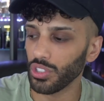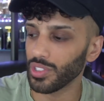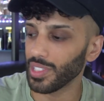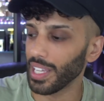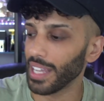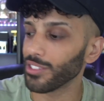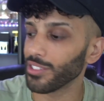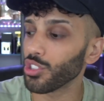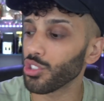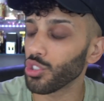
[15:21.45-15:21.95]

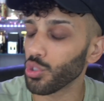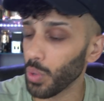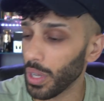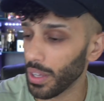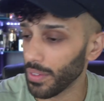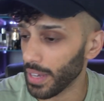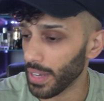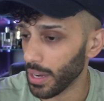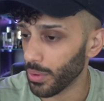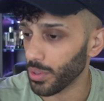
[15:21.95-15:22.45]
10 to
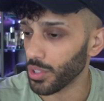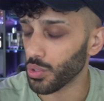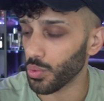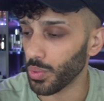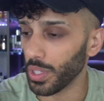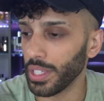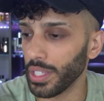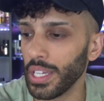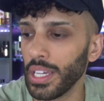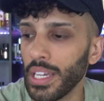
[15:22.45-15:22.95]
12 hours
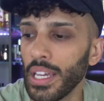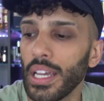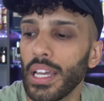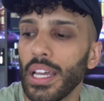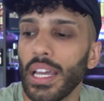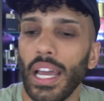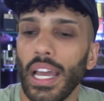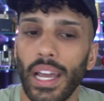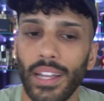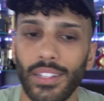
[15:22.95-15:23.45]
really,
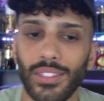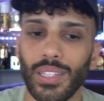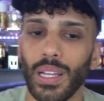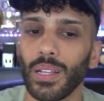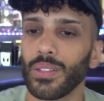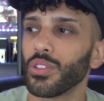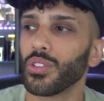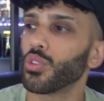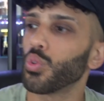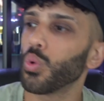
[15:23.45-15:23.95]
and
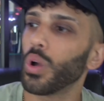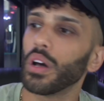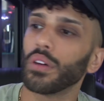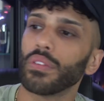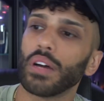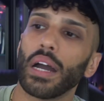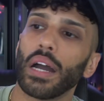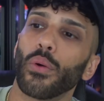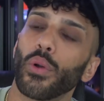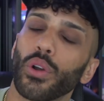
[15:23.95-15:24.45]
10 to
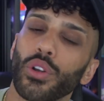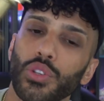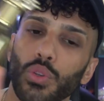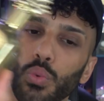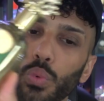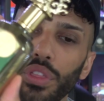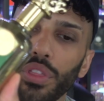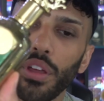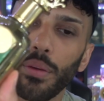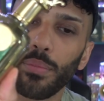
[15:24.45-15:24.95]
12
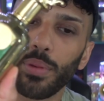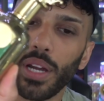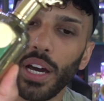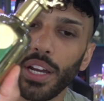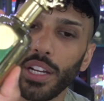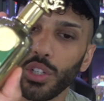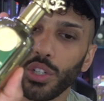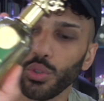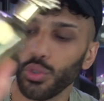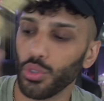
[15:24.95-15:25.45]
hours with
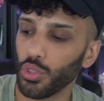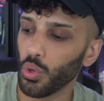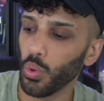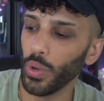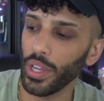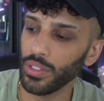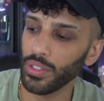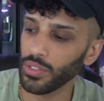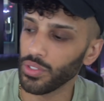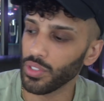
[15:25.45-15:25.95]
Hypnotic Oud
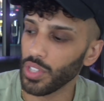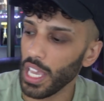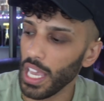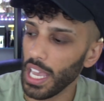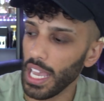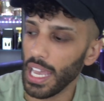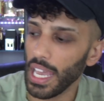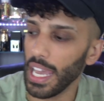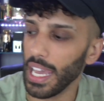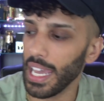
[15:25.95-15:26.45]
QUINZE,
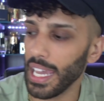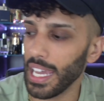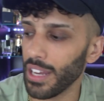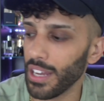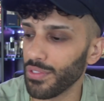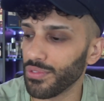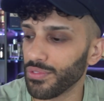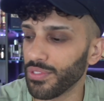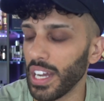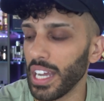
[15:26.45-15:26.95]

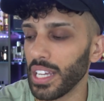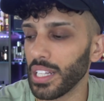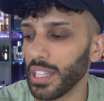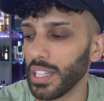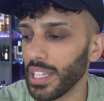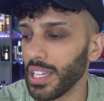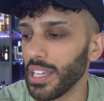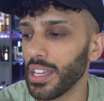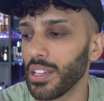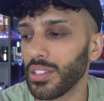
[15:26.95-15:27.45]
and
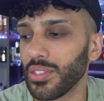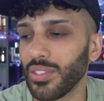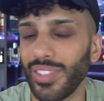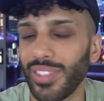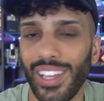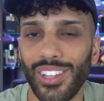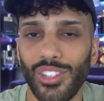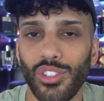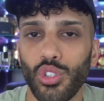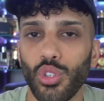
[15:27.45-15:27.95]
finally
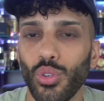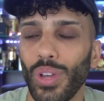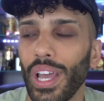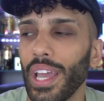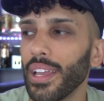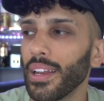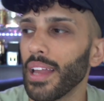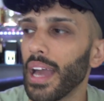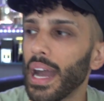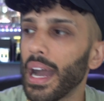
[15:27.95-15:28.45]
6 to
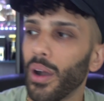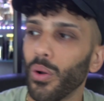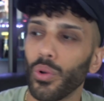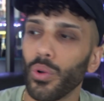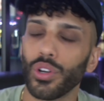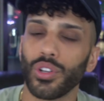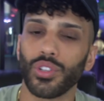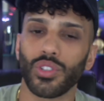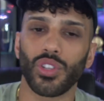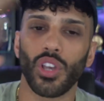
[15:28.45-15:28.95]
8
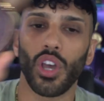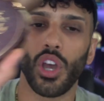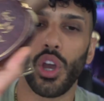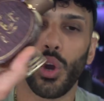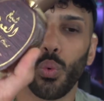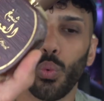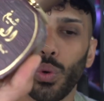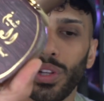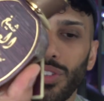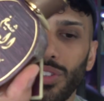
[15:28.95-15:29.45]
hours
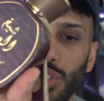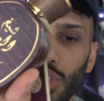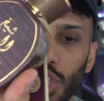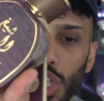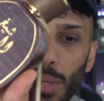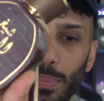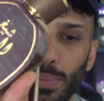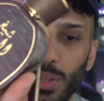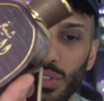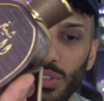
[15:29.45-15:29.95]
with the
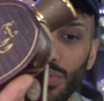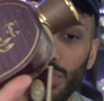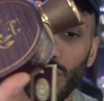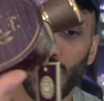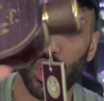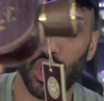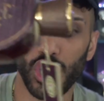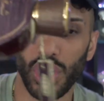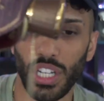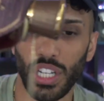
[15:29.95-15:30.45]
cheapest
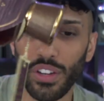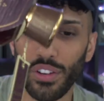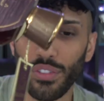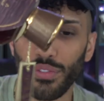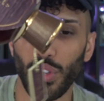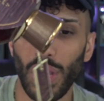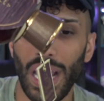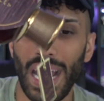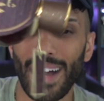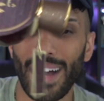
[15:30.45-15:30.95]
version. And
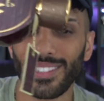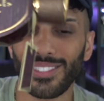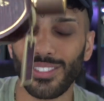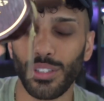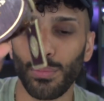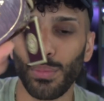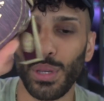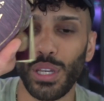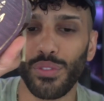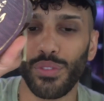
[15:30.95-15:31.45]
if you
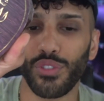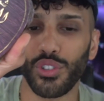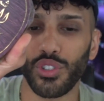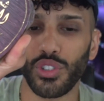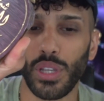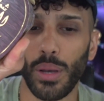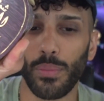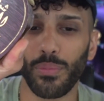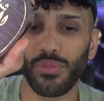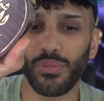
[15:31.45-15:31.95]
ask me, for
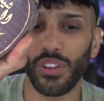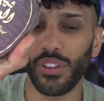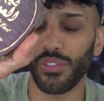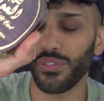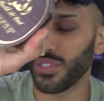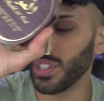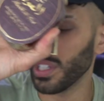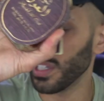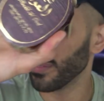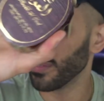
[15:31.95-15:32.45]
sub
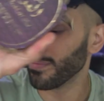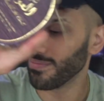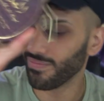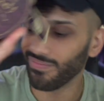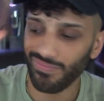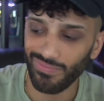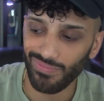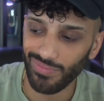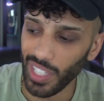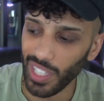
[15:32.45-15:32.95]
50,
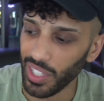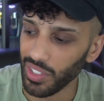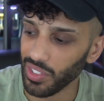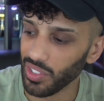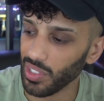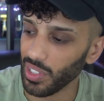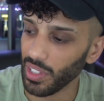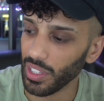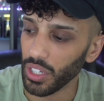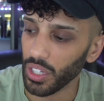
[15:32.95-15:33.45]
it's
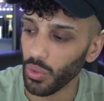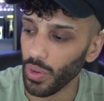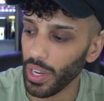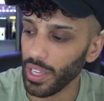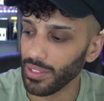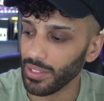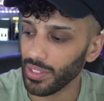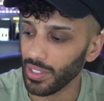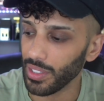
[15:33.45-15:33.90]
still a great